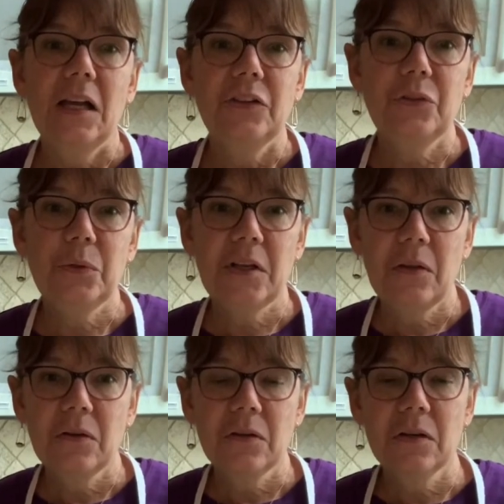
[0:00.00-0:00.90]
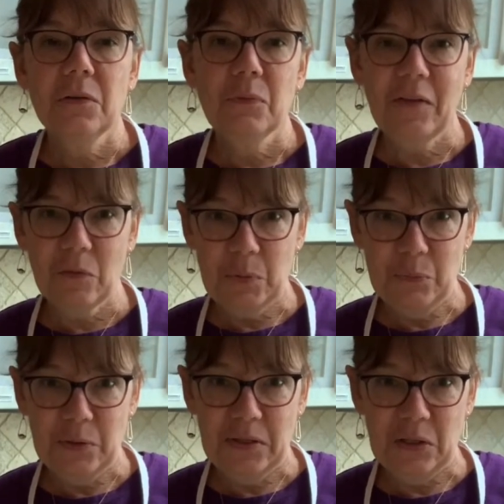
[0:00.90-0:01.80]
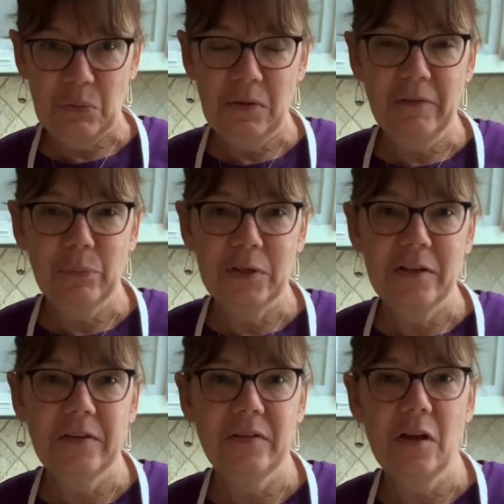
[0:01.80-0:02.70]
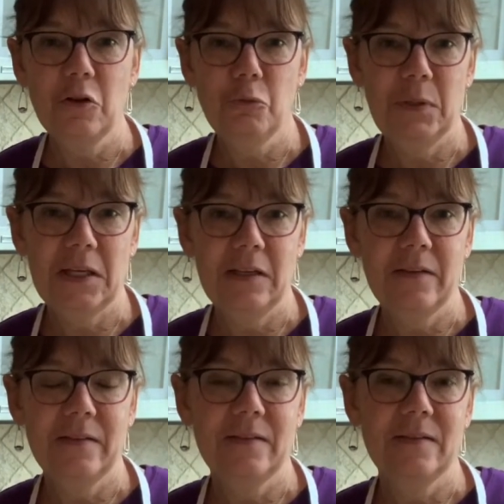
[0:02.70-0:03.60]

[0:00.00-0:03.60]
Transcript: do another recipe with you. This one is yellow rice